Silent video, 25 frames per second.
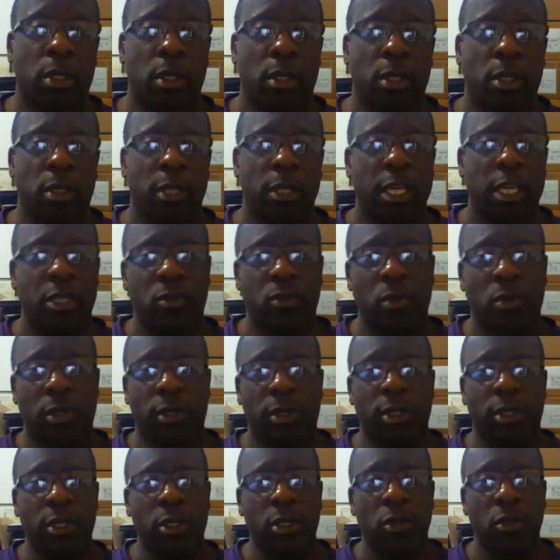That's what they
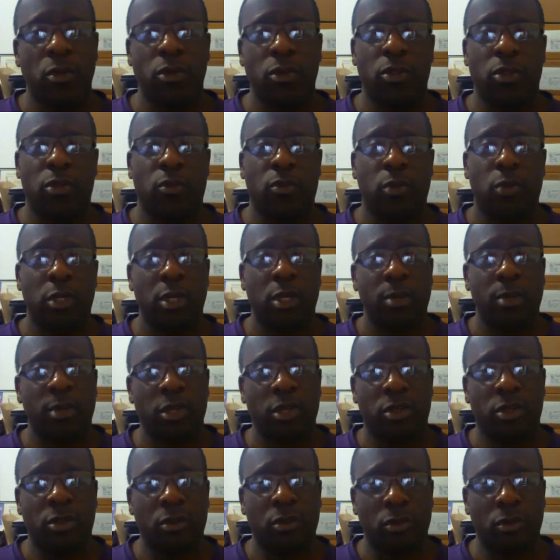use,
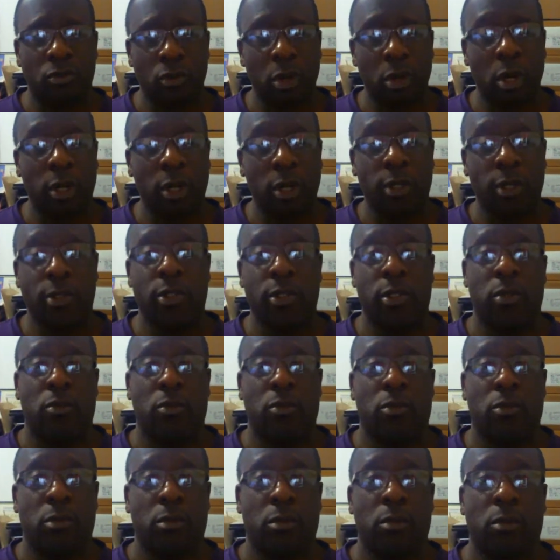three-dimensional drawings.
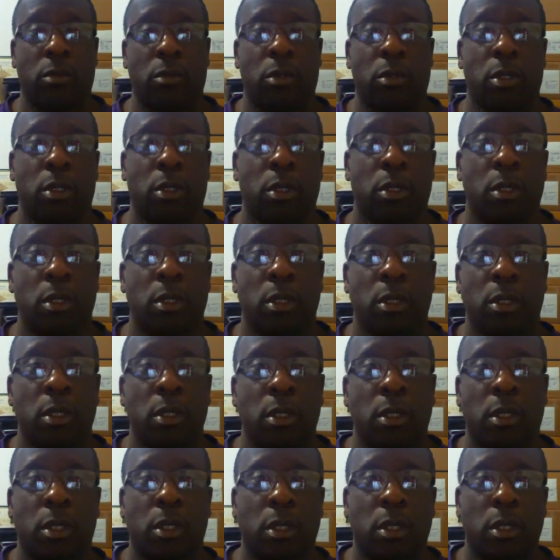
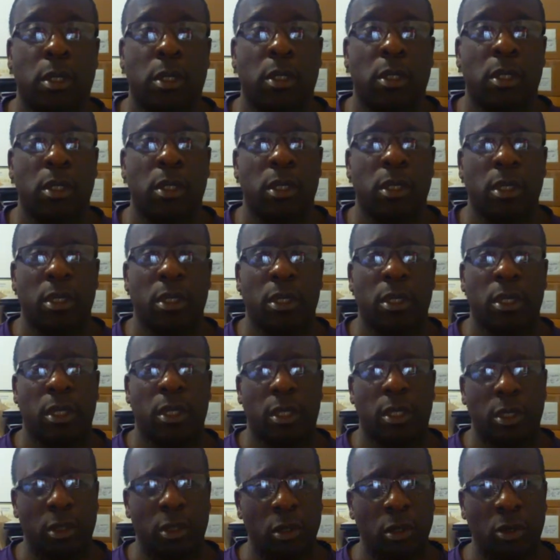Like,
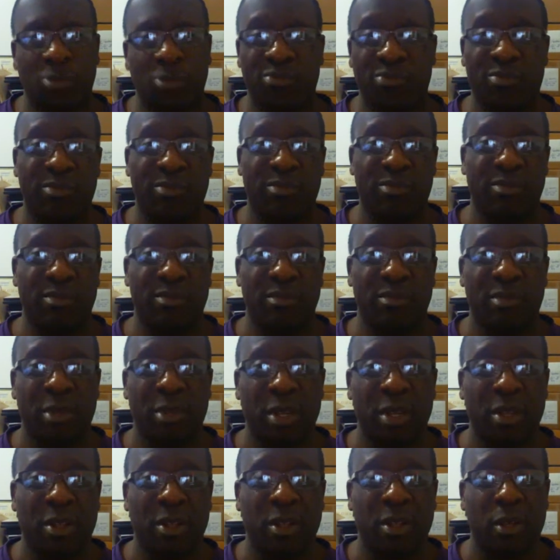
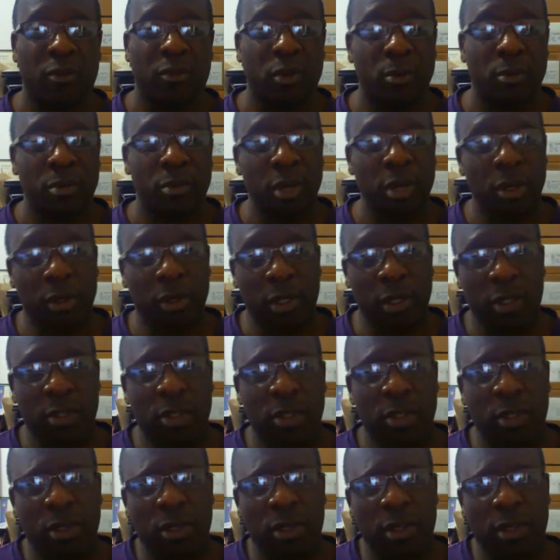for buildings
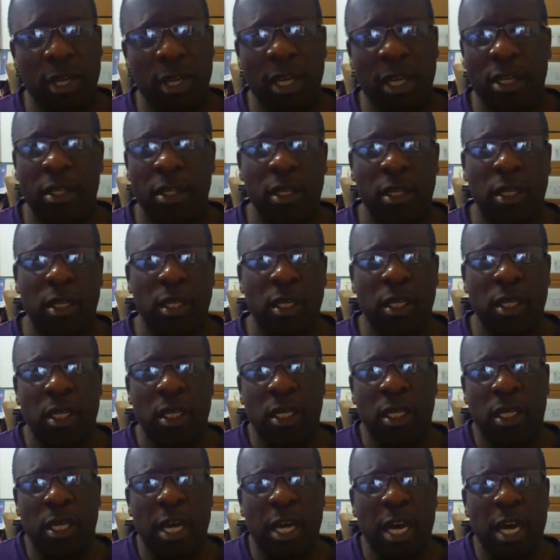and all that.
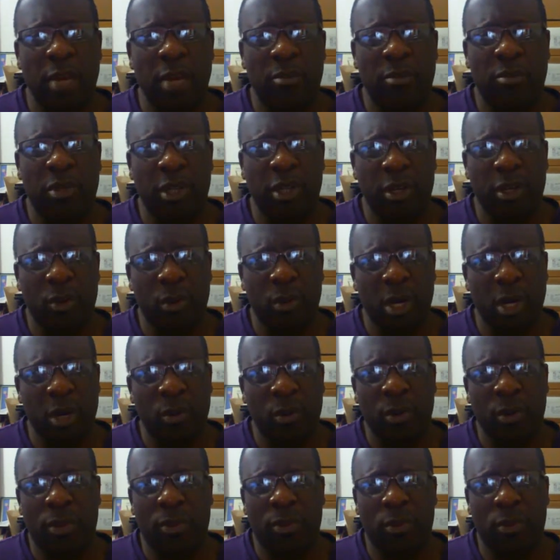Now, I played around
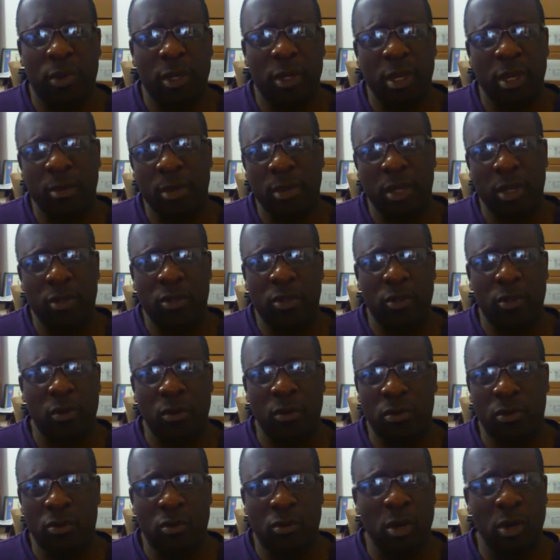with three-dimensional
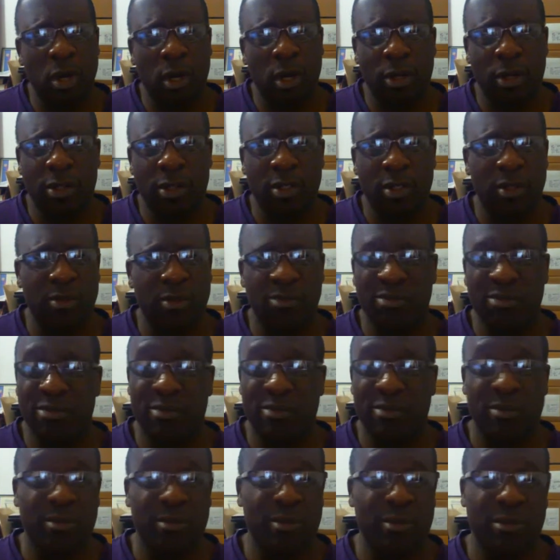
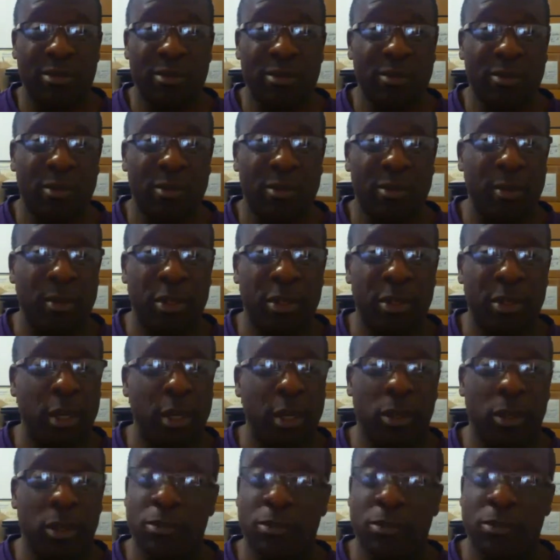drawings, and
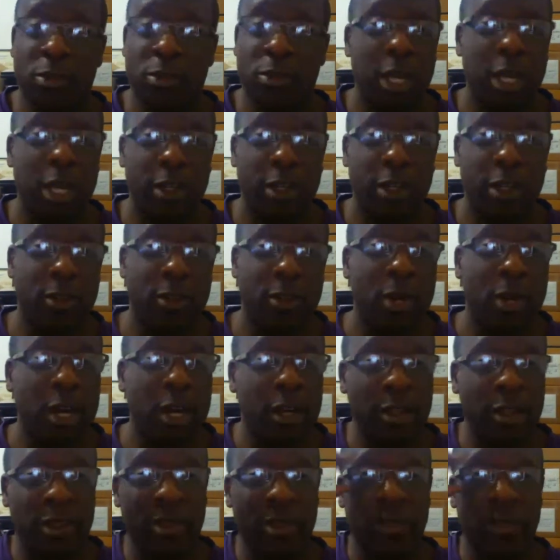let me tell you,
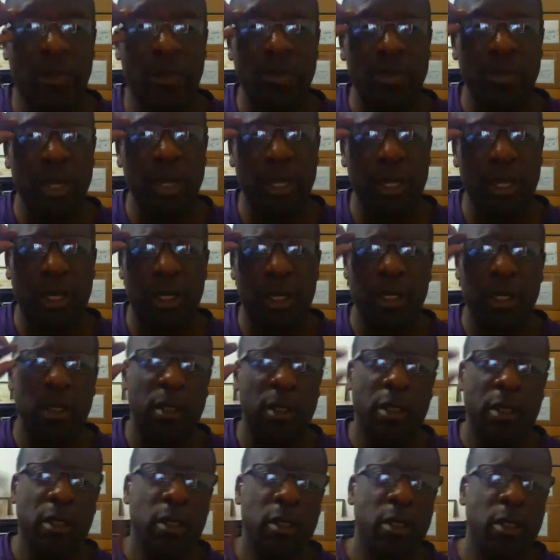they're not easy
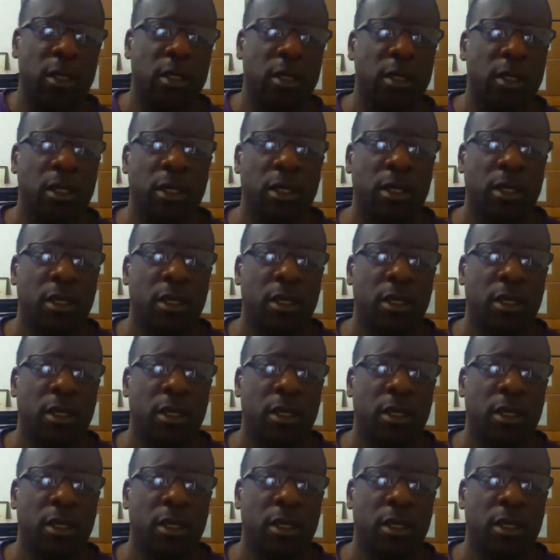to make.